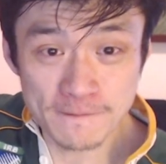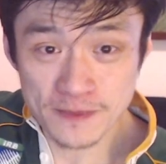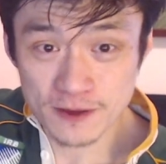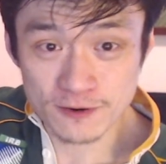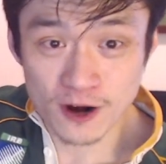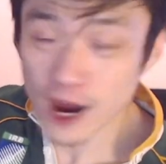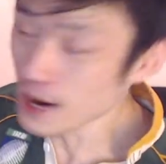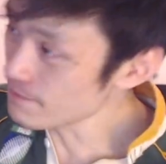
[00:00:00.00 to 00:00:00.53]

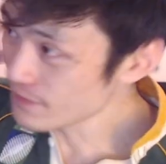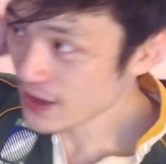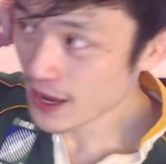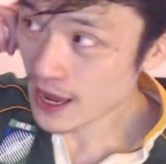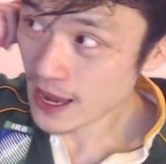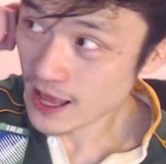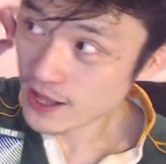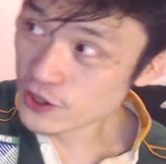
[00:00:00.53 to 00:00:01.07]
right?
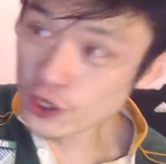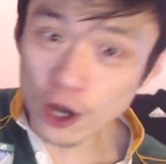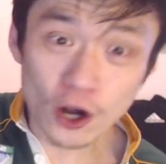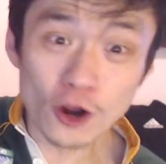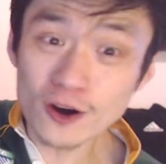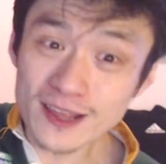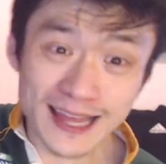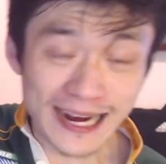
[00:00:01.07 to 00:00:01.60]
Not
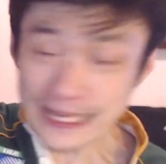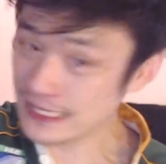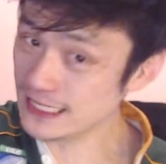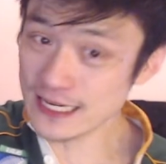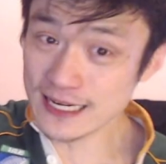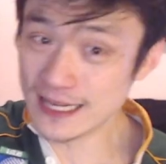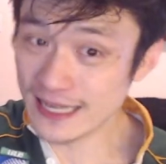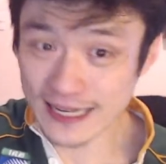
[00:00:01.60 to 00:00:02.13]
only that, he
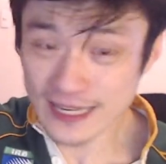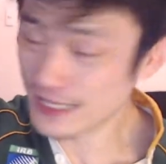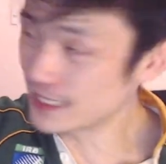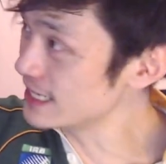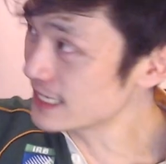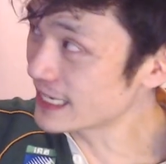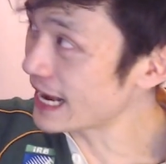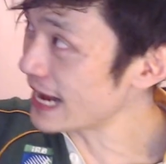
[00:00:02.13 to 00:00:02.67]

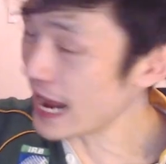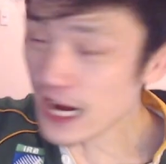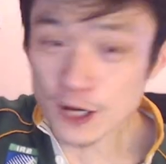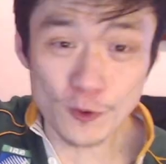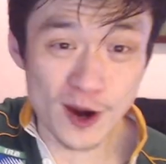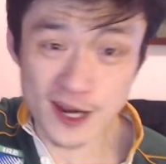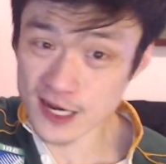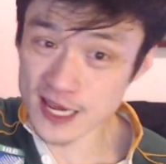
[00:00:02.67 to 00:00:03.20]
didn't get
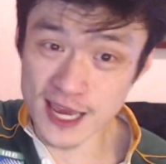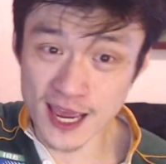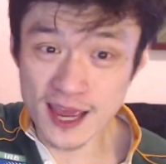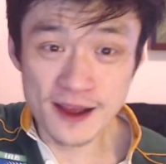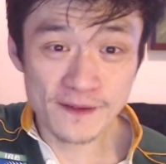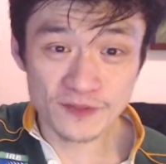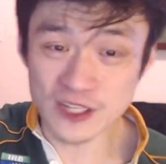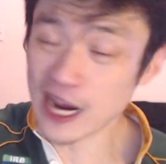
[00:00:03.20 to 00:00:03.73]
anywhere near
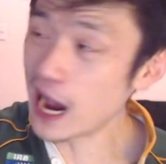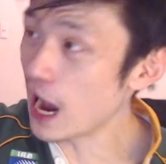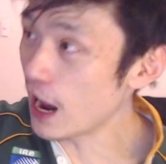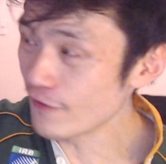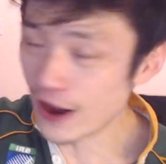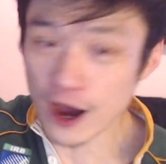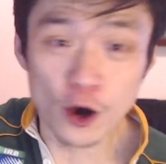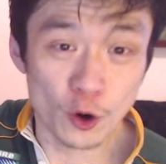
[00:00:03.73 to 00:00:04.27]

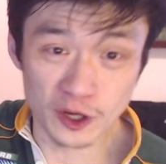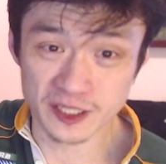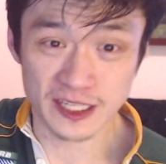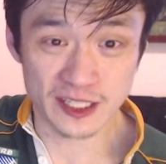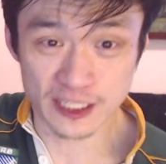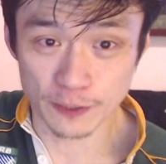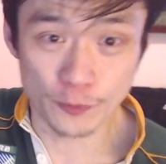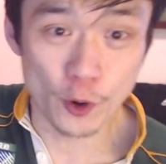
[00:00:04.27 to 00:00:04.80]
Tarver, who was in
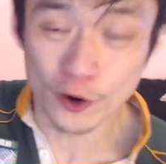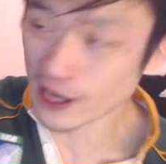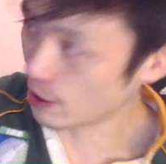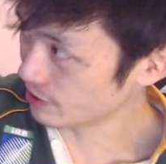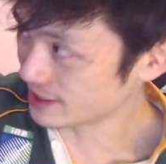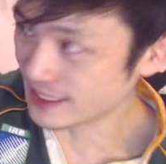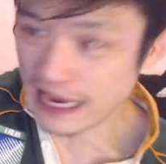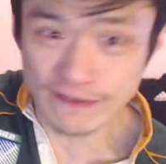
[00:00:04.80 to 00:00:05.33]
support. I
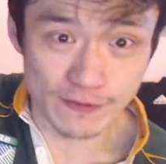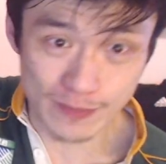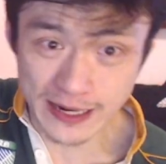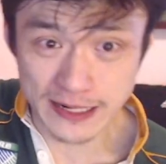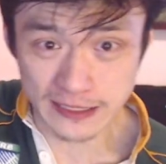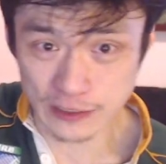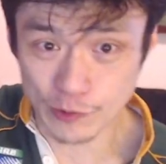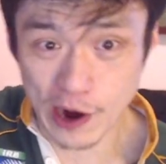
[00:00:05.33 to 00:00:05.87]
was 7
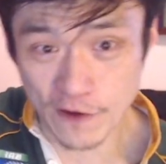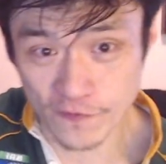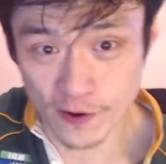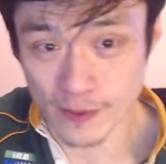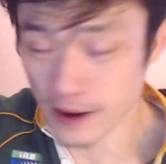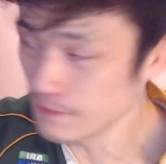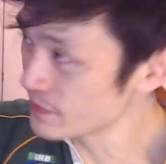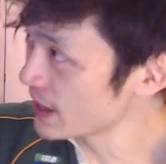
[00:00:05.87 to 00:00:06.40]
meters away from
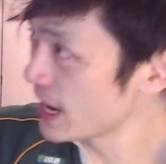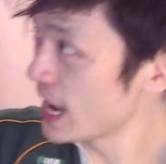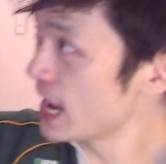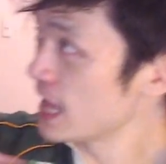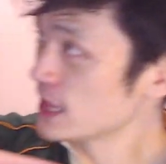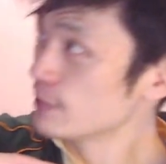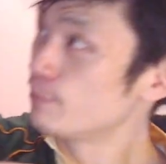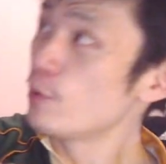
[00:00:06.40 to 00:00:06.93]
him.
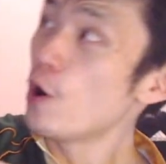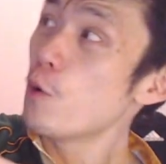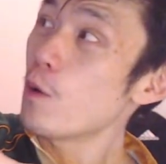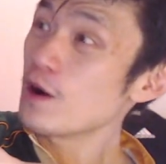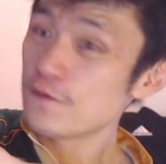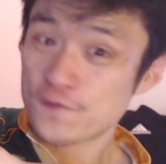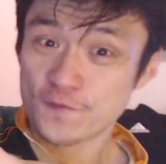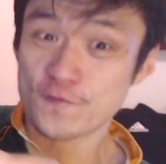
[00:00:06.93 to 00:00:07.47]
The ball
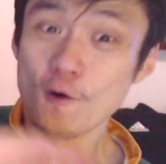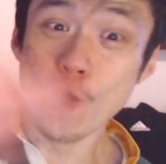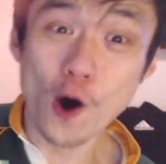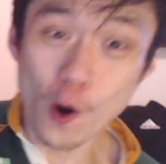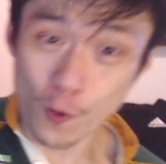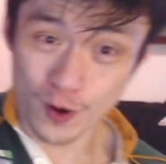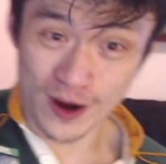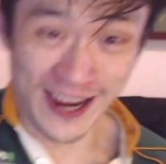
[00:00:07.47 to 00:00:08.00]
went
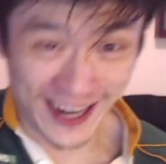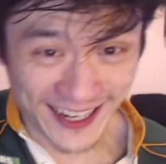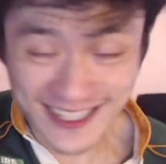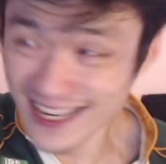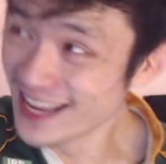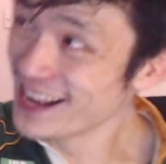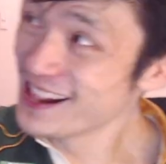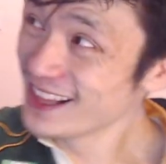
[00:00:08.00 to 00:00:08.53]
forward,
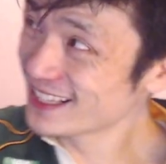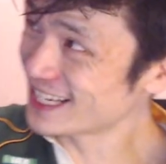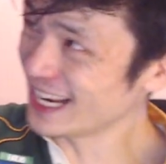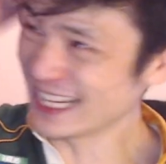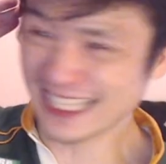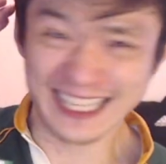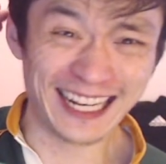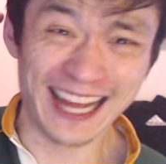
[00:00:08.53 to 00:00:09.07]
just
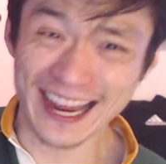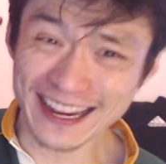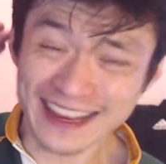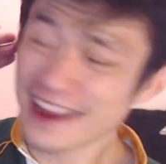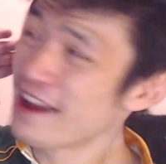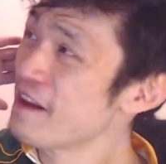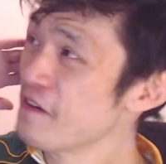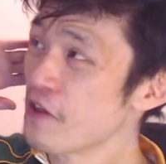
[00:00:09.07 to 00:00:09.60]
like
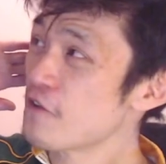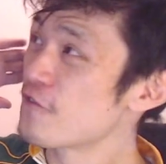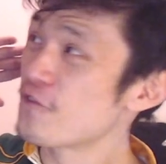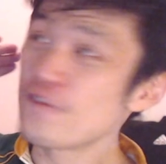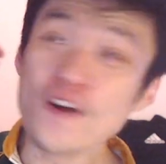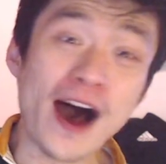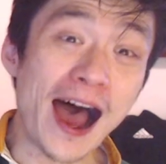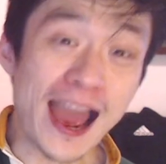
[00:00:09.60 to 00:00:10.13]

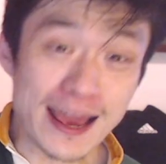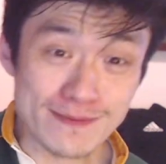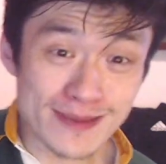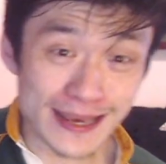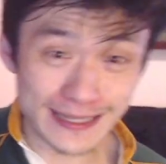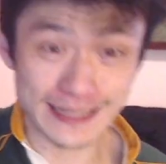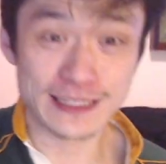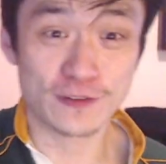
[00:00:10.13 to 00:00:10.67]
5
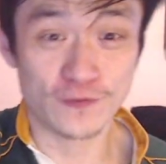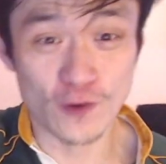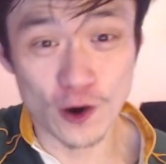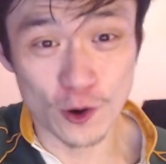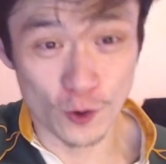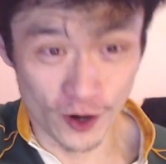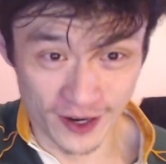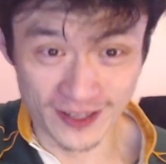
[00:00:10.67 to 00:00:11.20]
meters
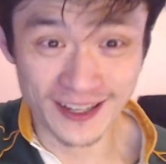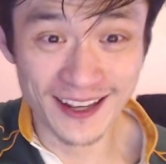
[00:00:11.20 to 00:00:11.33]
forward.